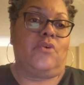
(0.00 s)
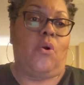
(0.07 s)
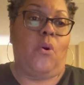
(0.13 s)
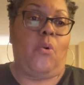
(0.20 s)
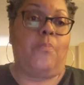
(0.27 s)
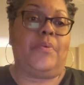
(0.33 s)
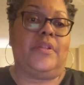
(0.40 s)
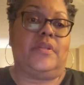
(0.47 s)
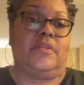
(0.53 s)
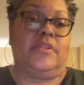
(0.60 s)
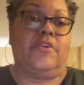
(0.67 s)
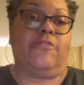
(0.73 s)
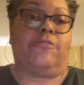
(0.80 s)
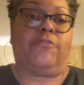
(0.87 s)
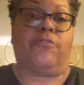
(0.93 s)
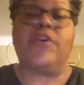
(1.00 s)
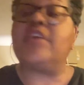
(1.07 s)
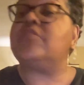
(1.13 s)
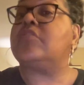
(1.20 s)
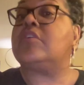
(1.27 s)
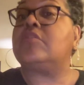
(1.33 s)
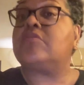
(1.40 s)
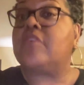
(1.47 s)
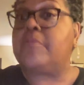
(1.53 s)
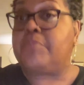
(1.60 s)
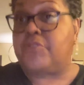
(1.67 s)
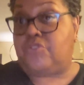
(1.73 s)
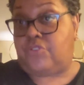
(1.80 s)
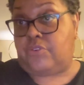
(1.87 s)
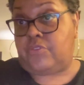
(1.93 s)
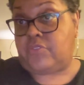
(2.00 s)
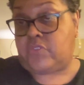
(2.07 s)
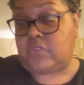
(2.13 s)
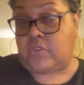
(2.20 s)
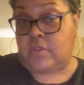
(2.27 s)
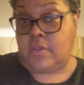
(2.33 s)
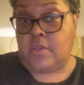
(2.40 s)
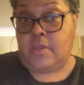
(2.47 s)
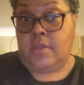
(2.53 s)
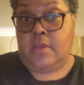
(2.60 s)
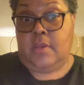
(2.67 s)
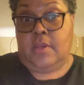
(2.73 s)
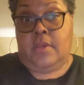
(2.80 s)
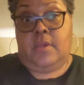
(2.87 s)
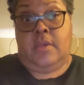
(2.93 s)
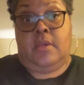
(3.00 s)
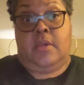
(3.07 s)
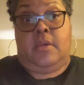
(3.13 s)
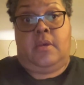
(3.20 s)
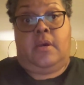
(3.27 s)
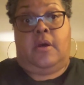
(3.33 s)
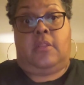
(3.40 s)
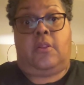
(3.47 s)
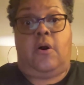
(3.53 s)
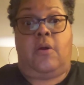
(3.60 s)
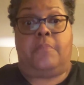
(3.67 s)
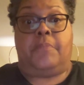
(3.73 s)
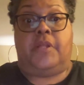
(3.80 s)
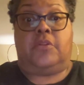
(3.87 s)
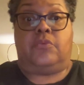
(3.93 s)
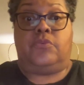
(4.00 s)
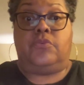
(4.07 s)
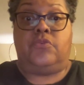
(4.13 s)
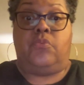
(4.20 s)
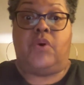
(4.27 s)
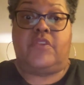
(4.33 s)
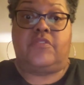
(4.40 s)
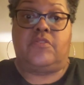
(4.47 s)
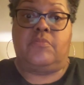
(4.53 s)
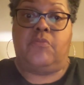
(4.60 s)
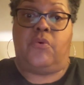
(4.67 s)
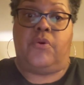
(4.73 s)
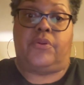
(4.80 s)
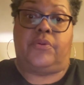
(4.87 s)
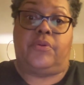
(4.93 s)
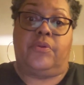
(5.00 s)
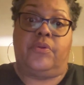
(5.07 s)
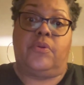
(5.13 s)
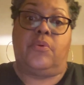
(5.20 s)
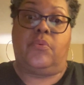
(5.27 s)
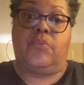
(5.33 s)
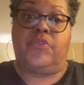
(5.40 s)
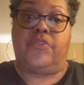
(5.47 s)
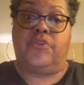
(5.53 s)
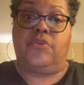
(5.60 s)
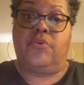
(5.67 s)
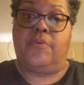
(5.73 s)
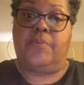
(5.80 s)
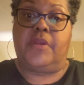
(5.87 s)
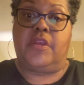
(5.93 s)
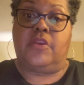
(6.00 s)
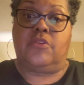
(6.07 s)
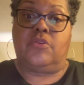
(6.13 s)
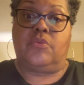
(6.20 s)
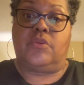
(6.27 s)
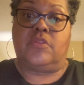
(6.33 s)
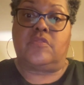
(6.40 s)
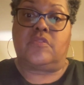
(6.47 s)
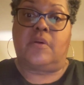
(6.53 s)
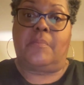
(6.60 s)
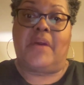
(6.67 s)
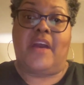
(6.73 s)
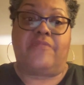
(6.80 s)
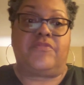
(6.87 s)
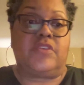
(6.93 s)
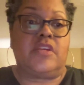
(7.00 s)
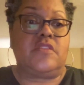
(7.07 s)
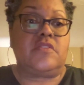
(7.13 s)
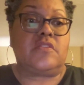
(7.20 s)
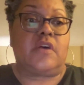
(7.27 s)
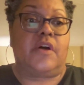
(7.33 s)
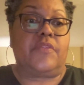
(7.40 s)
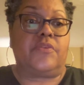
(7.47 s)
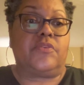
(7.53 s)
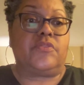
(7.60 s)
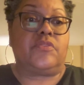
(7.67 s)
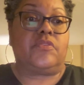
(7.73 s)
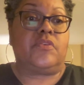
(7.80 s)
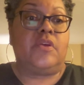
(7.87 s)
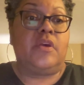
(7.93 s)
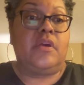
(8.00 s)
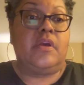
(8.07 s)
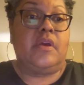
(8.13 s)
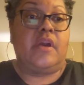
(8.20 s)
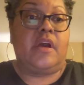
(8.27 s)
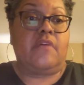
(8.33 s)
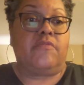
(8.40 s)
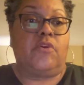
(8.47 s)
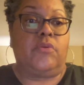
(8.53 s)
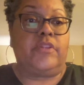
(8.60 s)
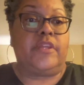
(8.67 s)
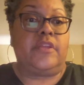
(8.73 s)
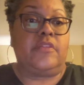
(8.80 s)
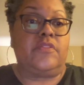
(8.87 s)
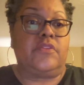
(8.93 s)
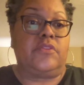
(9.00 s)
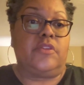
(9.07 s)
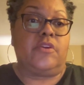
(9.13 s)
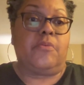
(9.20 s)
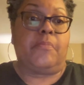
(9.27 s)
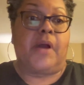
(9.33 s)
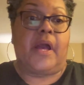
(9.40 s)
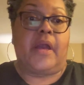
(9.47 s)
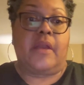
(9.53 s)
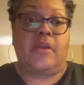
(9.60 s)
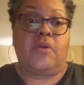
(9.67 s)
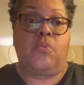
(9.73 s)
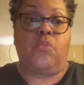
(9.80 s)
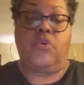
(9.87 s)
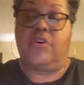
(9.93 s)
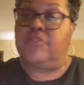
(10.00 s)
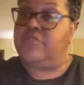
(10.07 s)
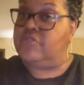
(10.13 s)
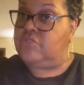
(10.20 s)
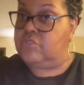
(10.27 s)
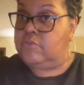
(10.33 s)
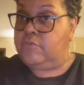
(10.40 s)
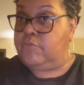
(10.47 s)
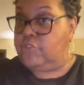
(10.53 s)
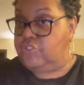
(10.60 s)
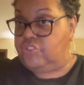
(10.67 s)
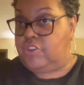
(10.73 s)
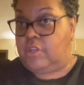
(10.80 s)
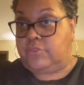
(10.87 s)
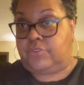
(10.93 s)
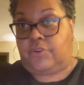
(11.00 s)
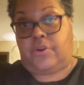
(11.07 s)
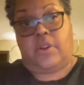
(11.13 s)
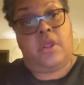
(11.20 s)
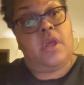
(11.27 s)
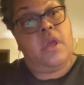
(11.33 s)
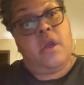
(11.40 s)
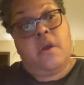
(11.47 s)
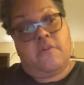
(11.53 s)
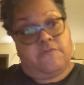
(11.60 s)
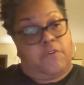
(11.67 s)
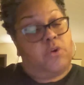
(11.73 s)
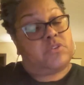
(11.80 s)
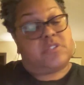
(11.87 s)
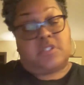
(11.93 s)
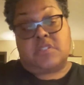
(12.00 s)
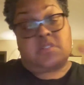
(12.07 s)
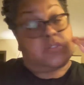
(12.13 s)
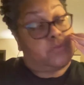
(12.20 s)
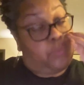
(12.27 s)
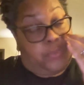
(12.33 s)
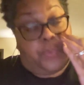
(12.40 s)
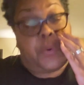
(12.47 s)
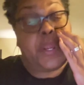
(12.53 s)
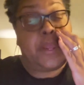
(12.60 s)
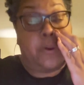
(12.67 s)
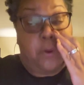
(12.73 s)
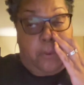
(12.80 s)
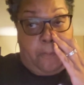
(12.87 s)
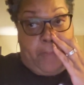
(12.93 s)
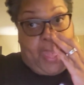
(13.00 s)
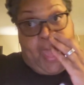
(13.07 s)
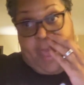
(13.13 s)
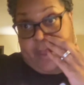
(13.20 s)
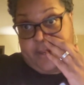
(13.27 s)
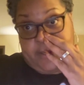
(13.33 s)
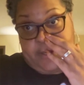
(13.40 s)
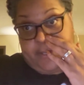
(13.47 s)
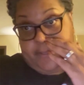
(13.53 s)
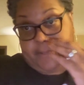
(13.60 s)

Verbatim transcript: the open and near freezing temperatures along Belarus' western border with the European Union. Some have tents, others have only the nearby woods to, for shelter. Folks, this is real bad.